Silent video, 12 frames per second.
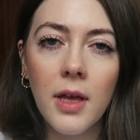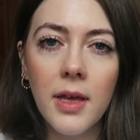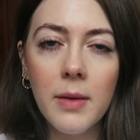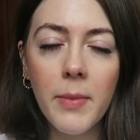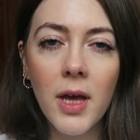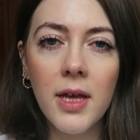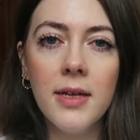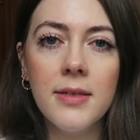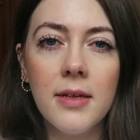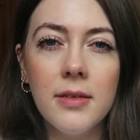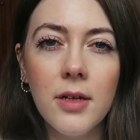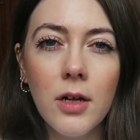Hema is
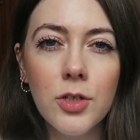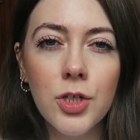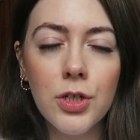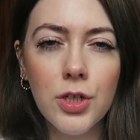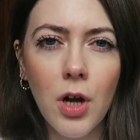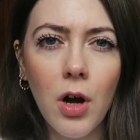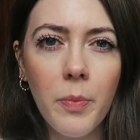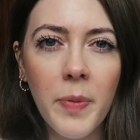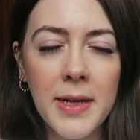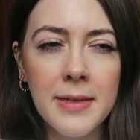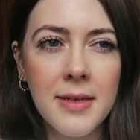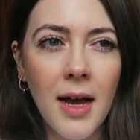a Dutch shop.
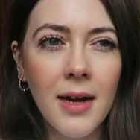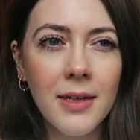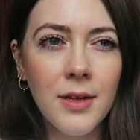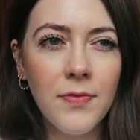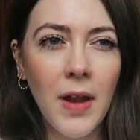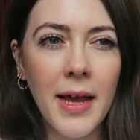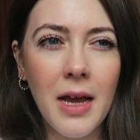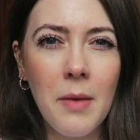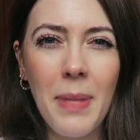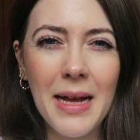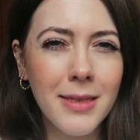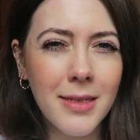It's kind of like a
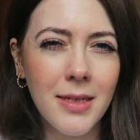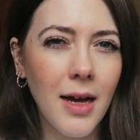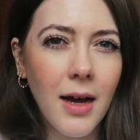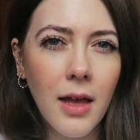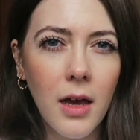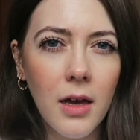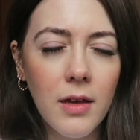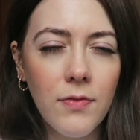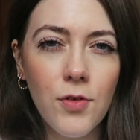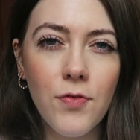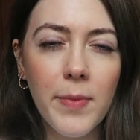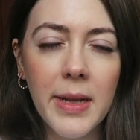better Tiger if
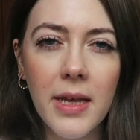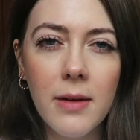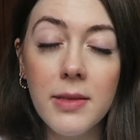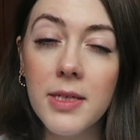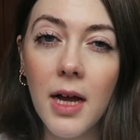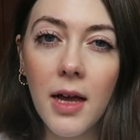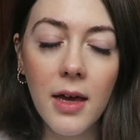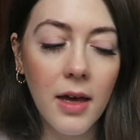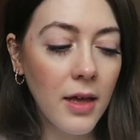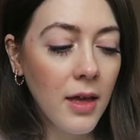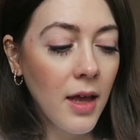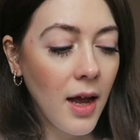you're familiar with
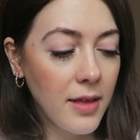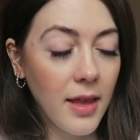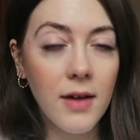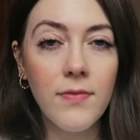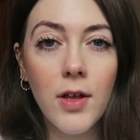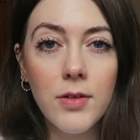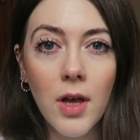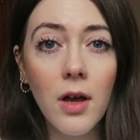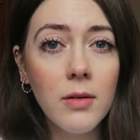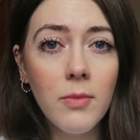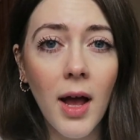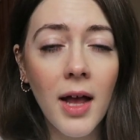Tiger, and they have loads of
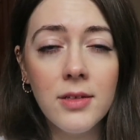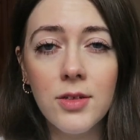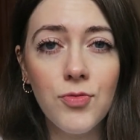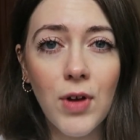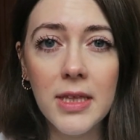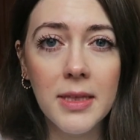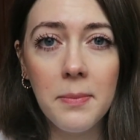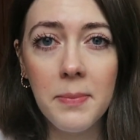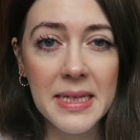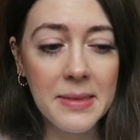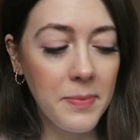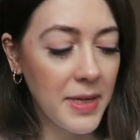homeware and just random
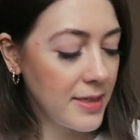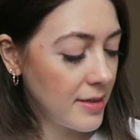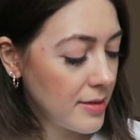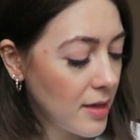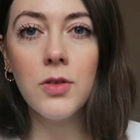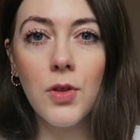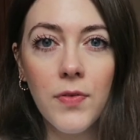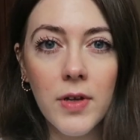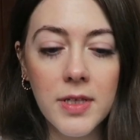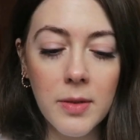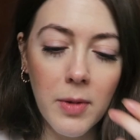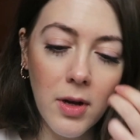bits and pieces. So the
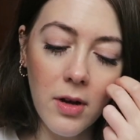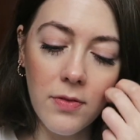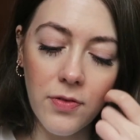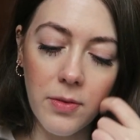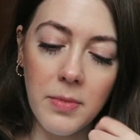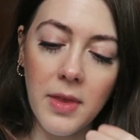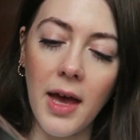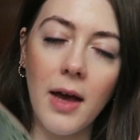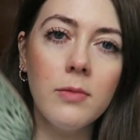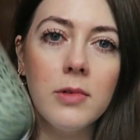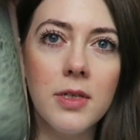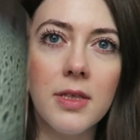first thing we got from there
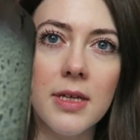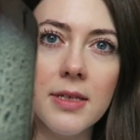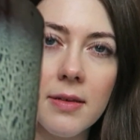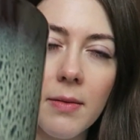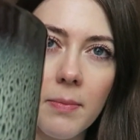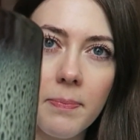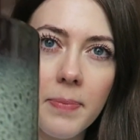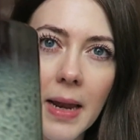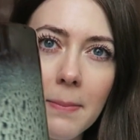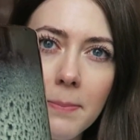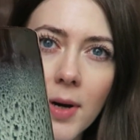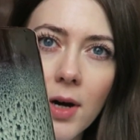was this
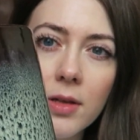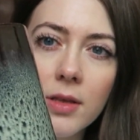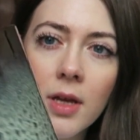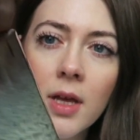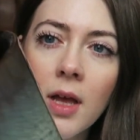plant pot.